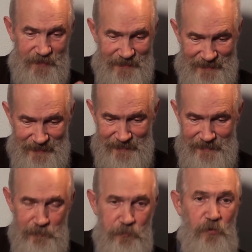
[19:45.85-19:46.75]

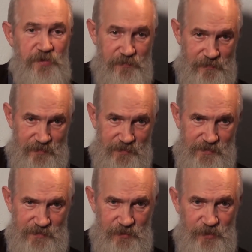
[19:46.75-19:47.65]
soils.
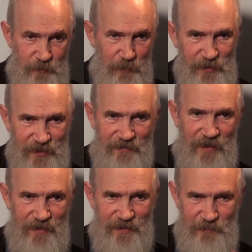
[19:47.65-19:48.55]
And so then she
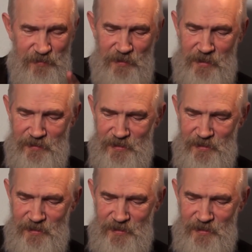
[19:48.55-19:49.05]
published it,